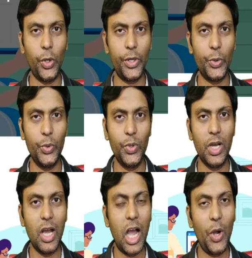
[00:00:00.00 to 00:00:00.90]
you
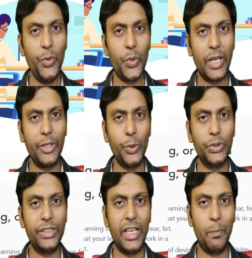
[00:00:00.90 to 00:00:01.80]
how you can use
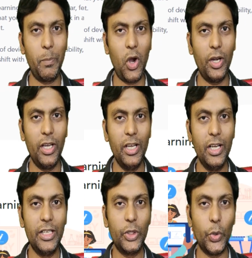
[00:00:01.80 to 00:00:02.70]
NearPod
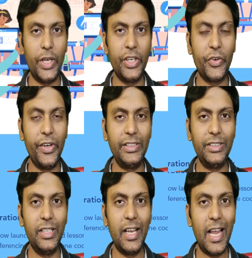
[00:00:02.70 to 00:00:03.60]
to increase
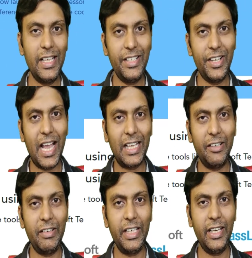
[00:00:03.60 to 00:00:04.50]

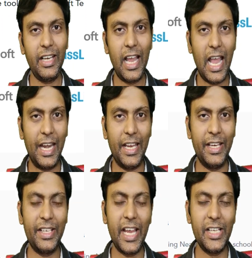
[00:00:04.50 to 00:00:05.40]
interactivity and
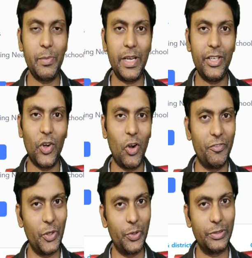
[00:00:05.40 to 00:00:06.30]
engagement of
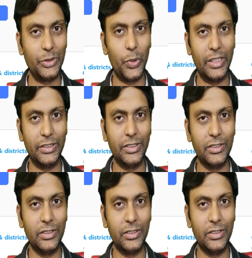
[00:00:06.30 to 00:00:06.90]
your students.